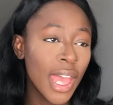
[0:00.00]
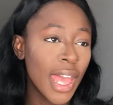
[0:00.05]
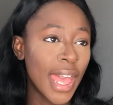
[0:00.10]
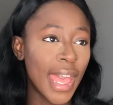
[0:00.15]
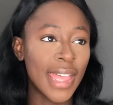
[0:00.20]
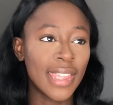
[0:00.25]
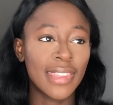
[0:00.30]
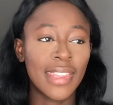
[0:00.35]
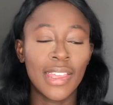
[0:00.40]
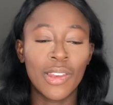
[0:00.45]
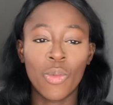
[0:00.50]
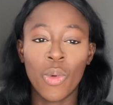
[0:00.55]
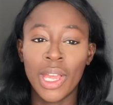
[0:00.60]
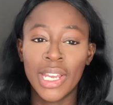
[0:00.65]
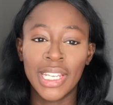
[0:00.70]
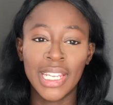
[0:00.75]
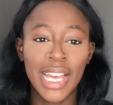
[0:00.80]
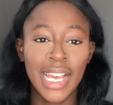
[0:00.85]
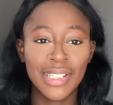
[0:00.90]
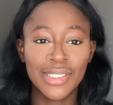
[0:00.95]
and then when
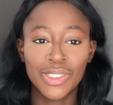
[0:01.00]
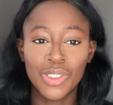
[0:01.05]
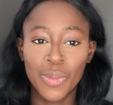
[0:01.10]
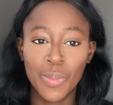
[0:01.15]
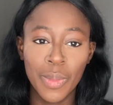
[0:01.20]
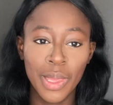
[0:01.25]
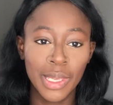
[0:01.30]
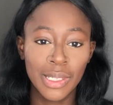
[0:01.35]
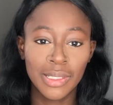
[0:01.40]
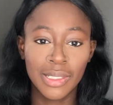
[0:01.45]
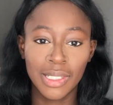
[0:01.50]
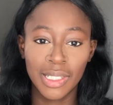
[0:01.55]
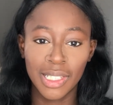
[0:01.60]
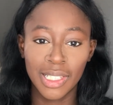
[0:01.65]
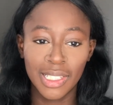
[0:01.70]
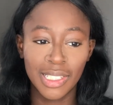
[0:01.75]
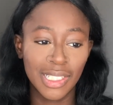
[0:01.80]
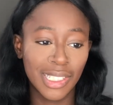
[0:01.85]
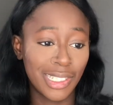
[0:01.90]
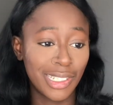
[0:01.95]
he has to mix
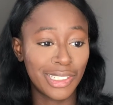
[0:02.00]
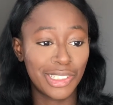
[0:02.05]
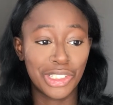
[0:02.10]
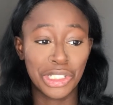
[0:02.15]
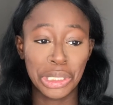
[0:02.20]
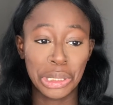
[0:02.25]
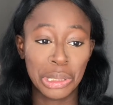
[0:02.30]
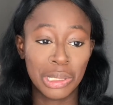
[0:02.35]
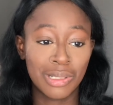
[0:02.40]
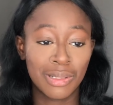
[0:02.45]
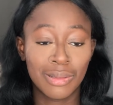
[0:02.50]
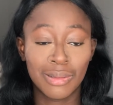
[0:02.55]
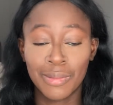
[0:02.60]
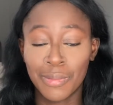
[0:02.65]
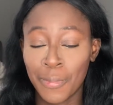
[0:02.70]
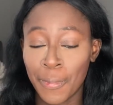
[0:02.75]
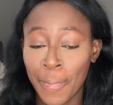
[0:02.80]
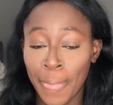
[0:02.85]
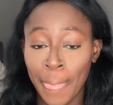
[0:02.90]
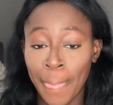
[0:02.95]
it, he just
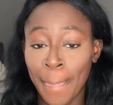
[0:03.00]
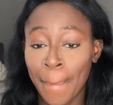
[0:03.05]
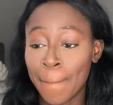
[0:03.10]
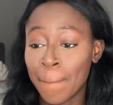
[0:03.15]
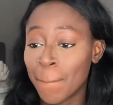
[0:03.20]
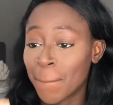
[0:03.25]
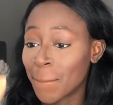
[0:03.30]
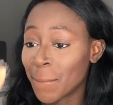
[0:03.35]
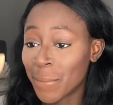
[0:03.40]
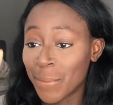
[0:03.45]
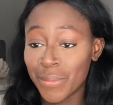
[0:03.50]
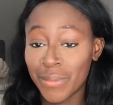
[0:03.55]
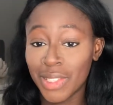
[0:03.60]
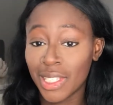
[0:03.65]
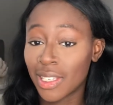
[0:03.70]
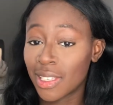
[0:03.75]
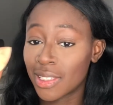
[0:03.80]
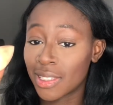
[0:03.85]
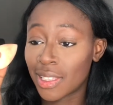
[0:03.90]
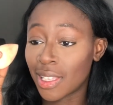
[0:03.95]

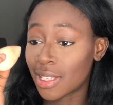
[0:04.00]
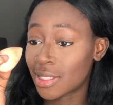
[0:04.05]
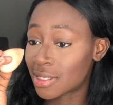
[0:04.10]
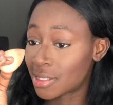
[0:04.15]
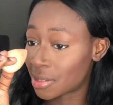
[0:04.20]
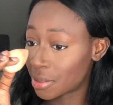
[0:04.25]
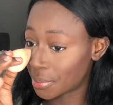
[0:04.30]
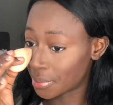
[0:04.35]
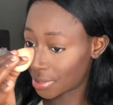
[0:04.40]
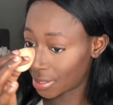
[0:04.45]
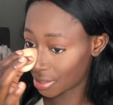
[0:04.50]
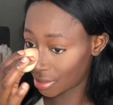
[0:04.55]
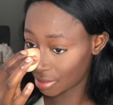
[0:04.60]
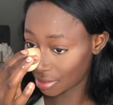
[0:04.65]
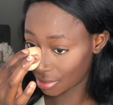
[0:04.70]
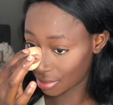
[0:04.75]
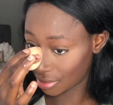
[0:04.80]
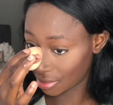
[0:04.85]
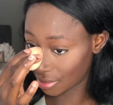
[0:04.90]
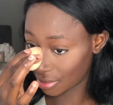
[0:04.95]
does
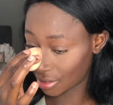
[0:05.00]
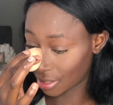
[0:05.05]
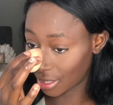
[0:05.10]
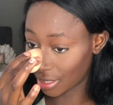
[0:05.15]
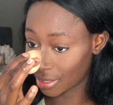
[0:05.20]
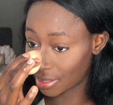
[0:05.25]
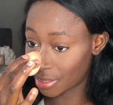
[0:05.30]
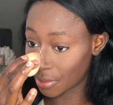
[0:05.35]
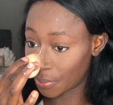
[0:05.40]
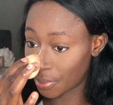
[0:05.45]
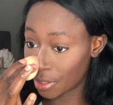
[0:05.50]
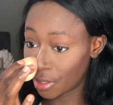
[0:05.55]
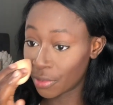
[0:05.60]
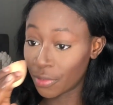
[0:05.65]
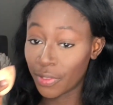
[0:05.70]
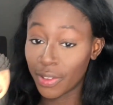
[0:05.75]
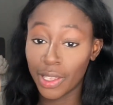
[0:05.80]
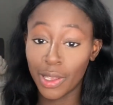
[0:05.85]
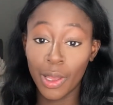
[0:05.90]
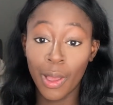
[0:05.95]
something that is a bit of
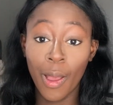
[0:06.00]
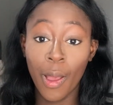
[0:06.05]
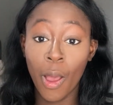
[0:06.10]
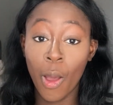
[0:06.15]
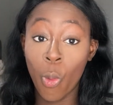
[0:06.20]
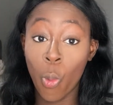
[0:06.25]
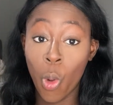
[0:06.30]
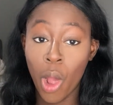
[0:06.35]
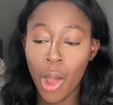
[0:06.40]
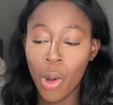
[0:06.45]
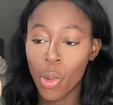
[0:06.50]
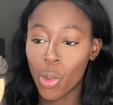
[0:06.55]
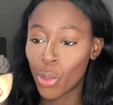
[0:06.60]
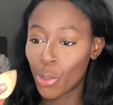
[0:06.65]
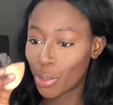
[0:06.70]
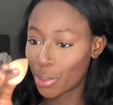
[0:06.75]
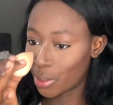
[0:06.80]
a wow.